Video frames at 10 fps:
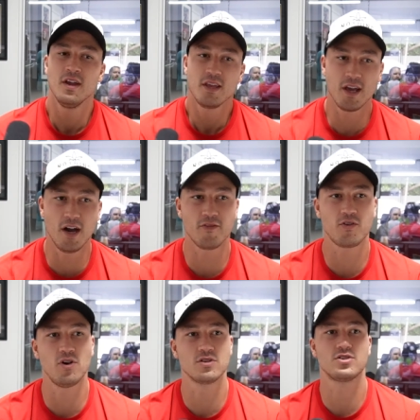Yeah, of
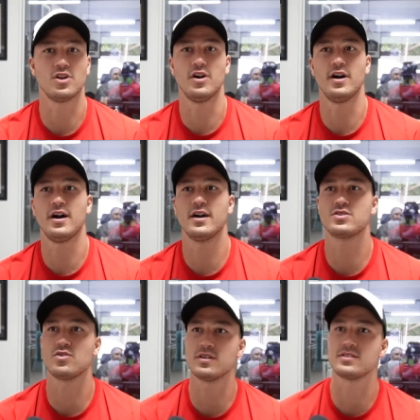course. You know,
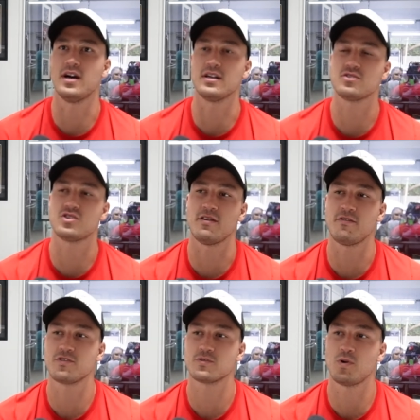it's always nice to travel
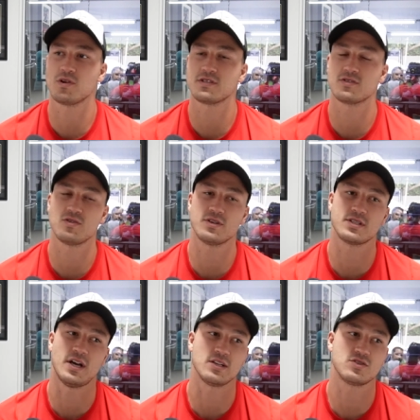for sports. It's always
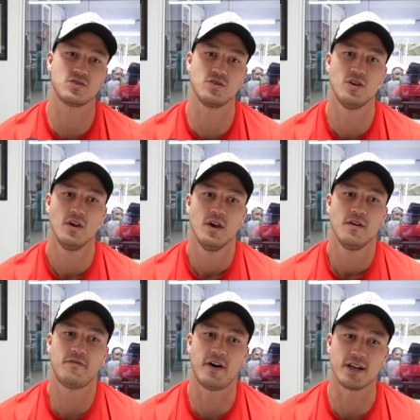nice to
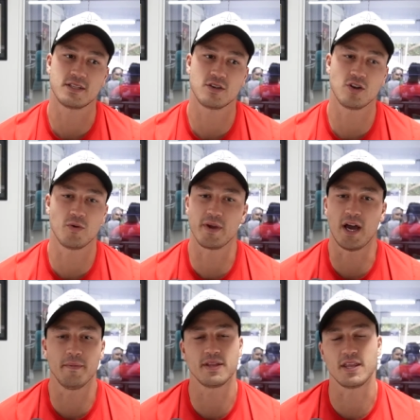fight. You know,
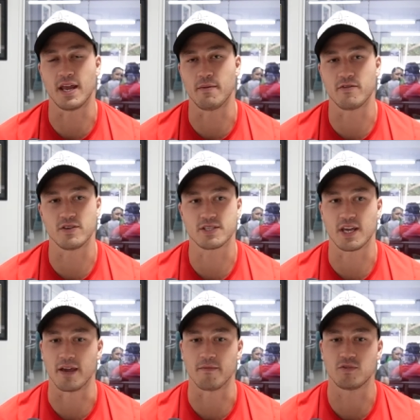I'm in the name of this
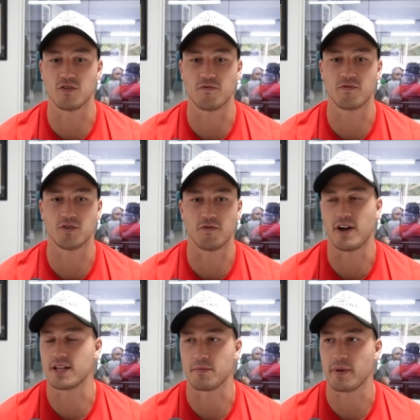game to
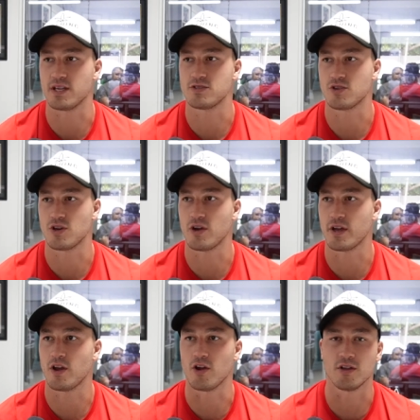fight the best, you know,
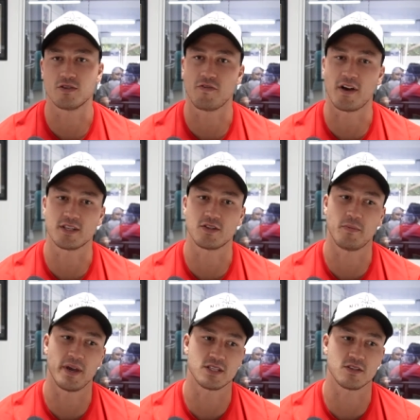and only to fight the
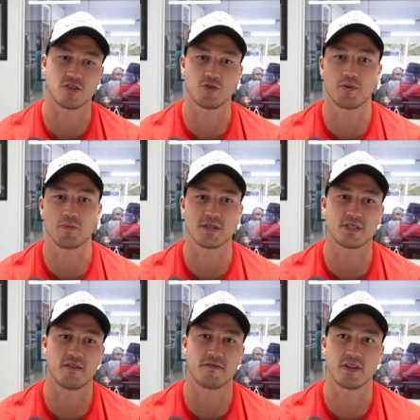best and to put
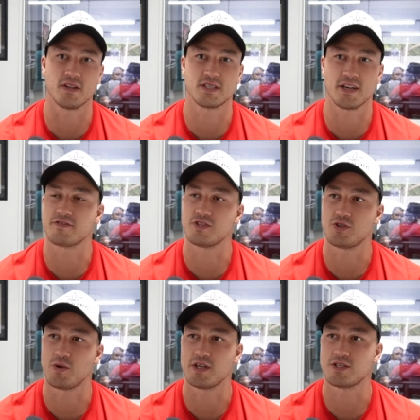myself in tough
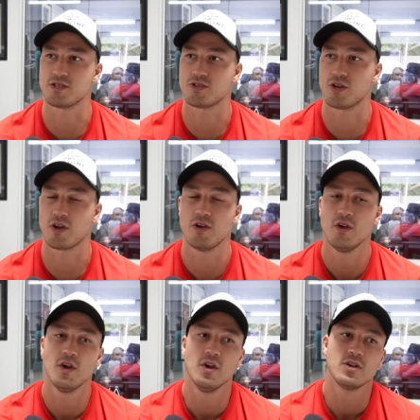situations, you know.
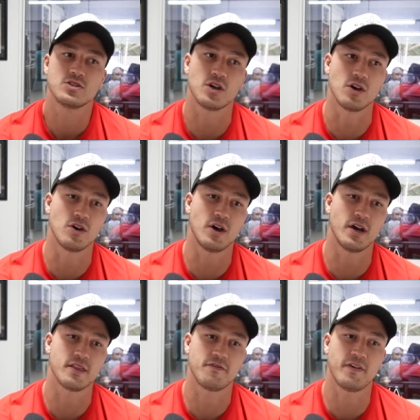
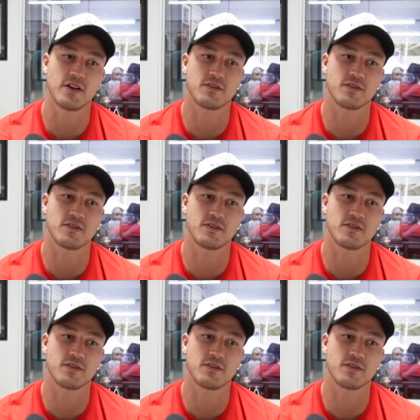So the fight